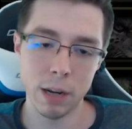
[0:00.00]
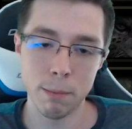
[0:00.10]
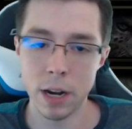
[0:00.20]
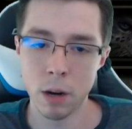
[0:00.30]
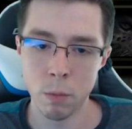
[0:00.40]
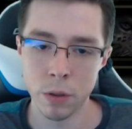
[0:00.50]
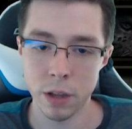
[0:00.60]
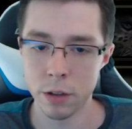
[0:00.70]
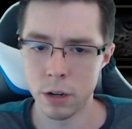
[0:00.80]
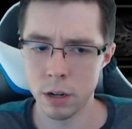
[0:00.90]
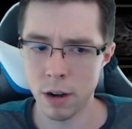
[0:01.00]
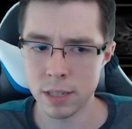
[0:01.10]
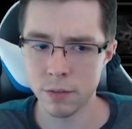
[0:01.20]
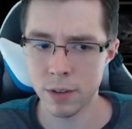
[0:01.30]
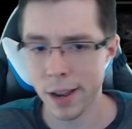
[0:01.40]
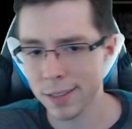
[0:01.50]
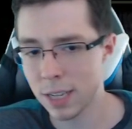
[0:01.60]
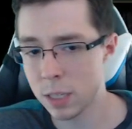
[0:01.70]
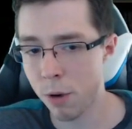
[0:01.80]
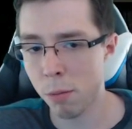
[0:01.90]
a meta with other aggressive decks,
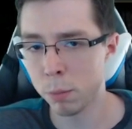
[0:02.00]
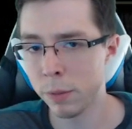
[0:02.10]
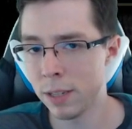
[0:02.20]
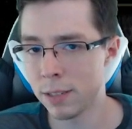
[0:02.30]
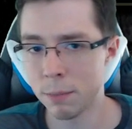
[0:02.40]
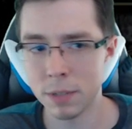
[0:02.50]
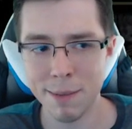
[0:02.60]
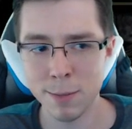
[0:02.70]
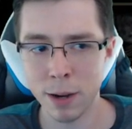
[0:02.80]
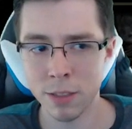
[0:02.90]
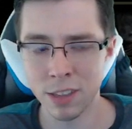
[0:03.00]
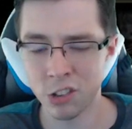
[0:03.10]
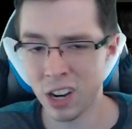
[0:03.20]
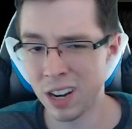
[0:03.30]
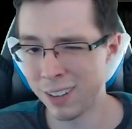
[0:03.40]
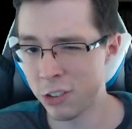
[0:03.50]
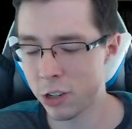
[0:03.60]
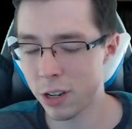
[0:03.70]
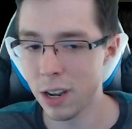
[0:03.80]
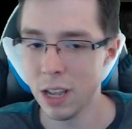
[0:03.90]
it's probably sometimes better than the Deshaan
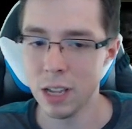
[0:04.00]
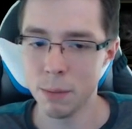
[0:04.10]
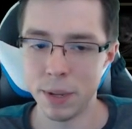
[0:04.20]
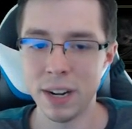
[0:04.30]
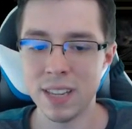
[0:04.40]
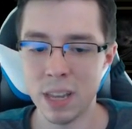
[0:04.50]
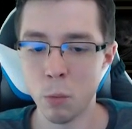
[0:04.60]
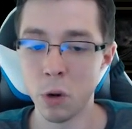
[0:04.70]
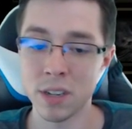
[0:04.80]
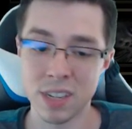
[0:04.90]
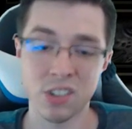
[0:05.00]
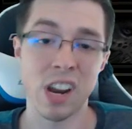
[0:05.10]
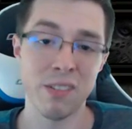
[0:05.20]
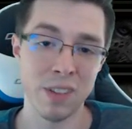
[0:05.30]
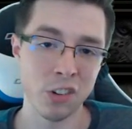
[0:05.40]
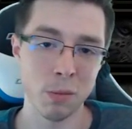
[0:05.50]
Avenger, but it is a worse Deshaan Avenger